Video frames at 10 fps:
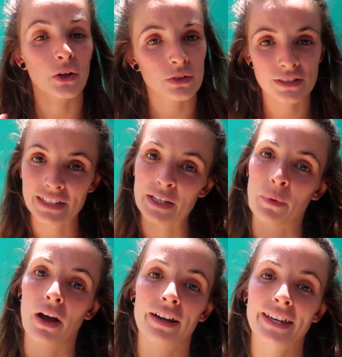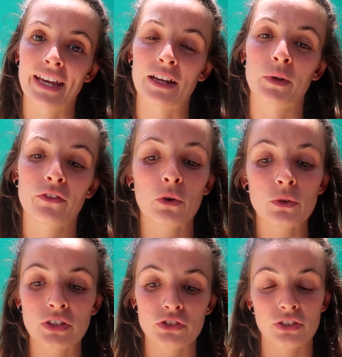constantly barking. We've
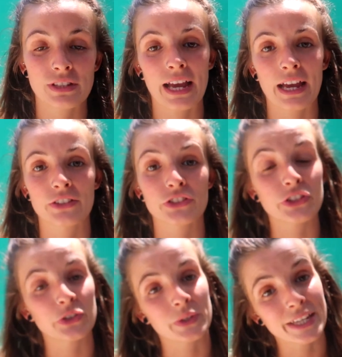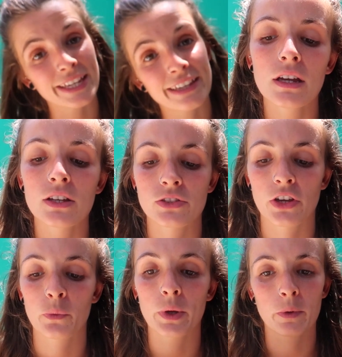also just had New Year,
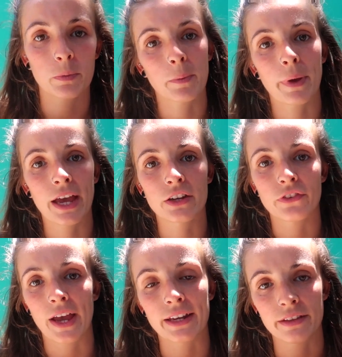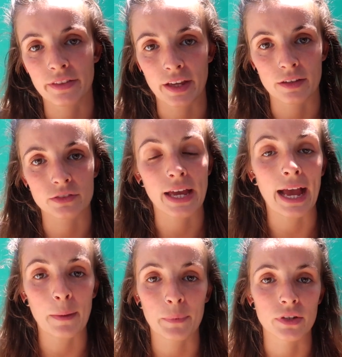so we were prepared for anything to
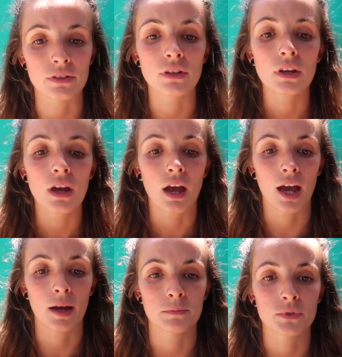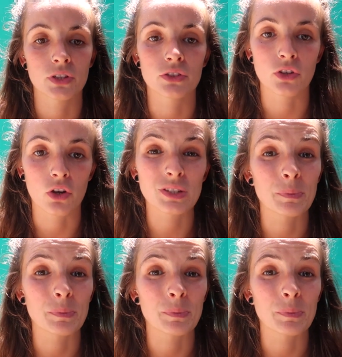happen to the dogs